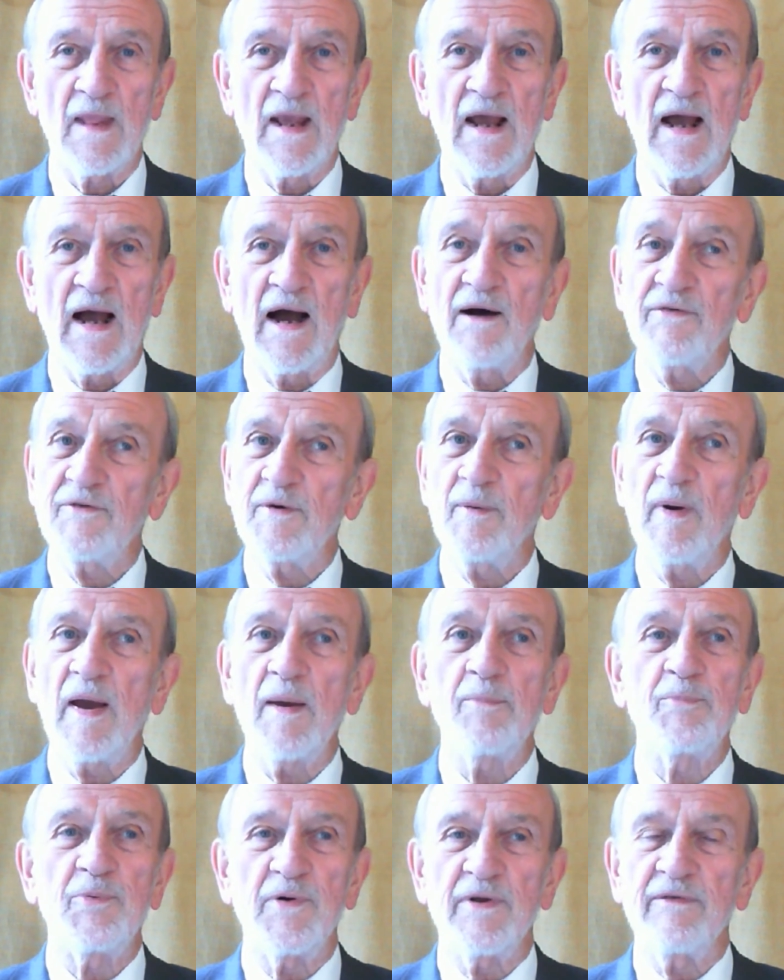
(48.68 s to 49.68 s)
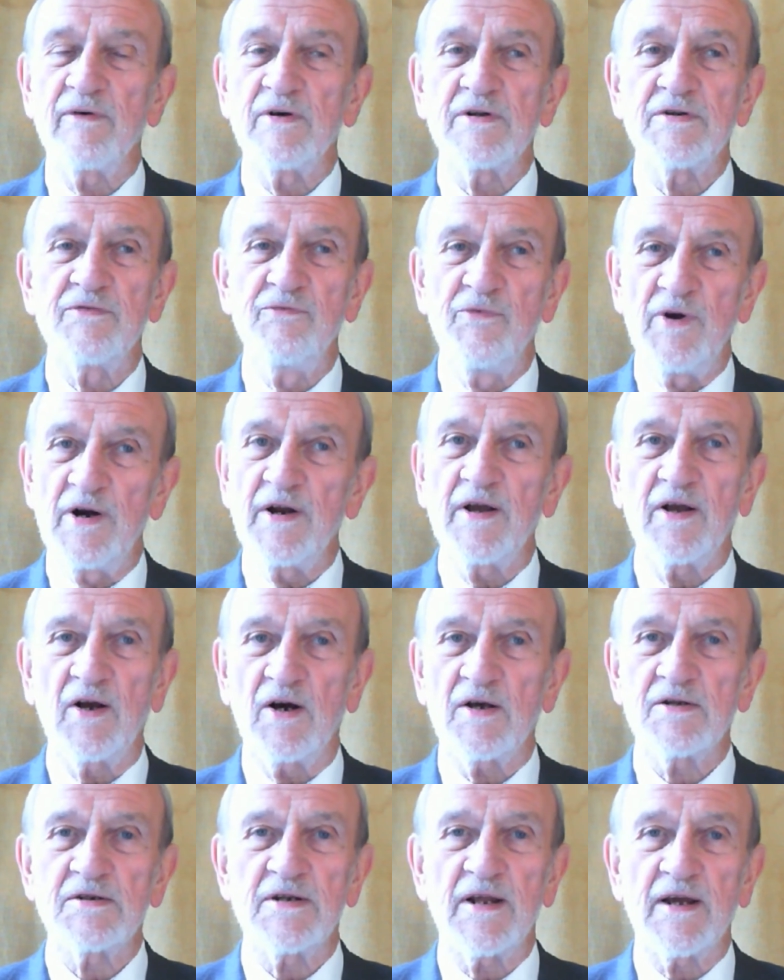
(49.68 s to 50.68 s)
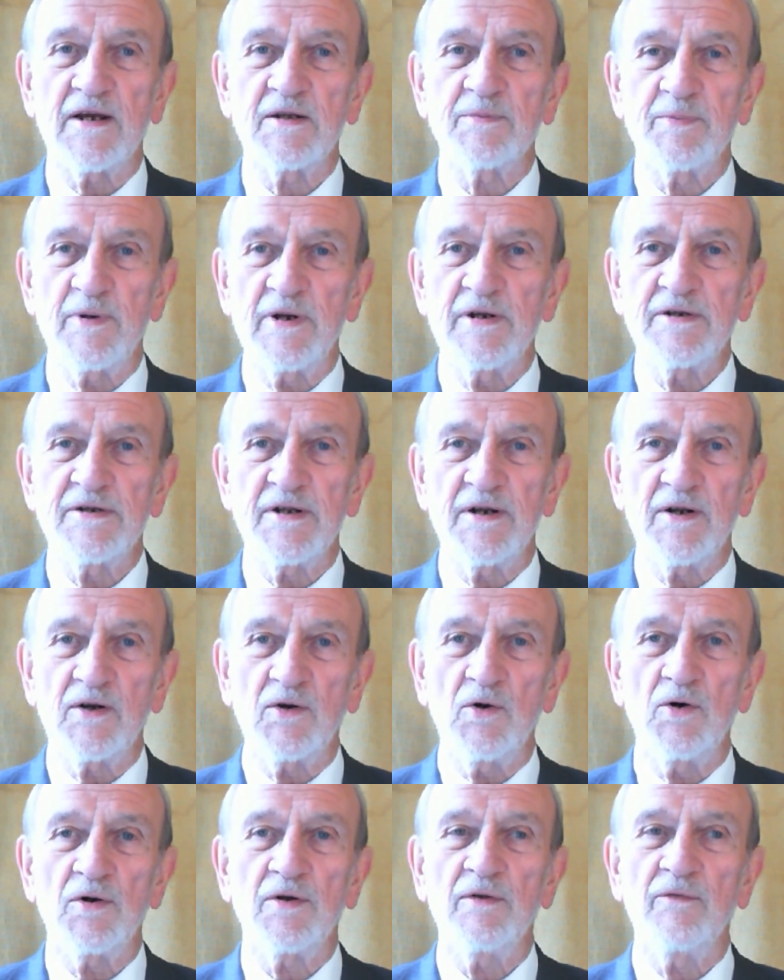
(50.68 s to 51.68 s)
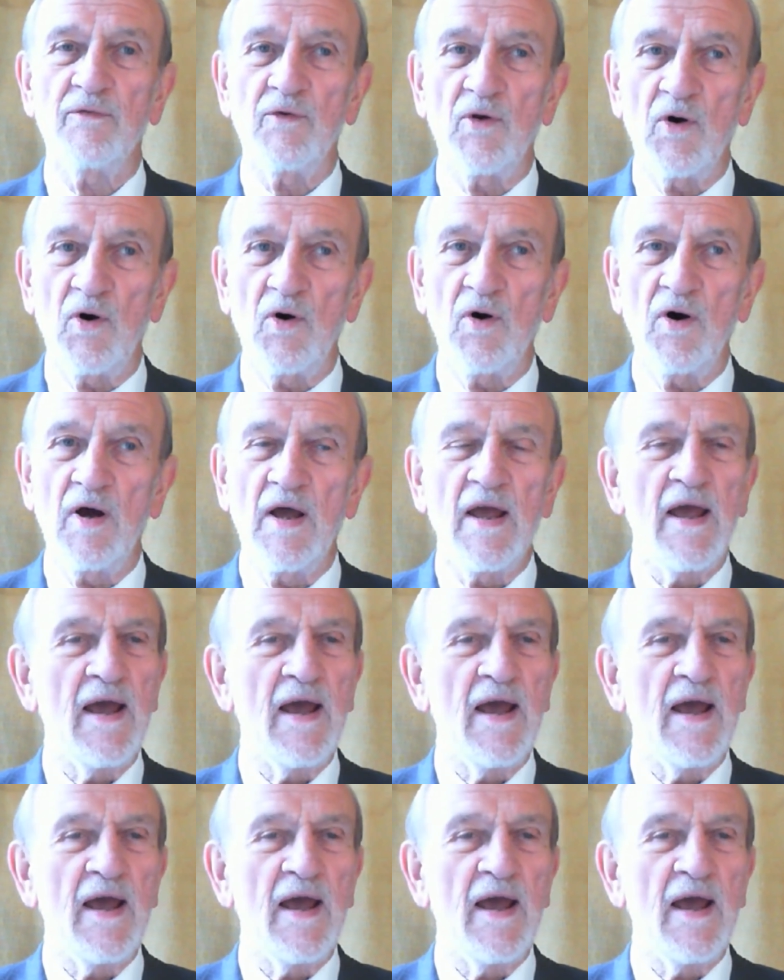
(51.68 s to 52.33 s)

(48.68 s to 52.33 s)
After my previous very costly experience in a court of law,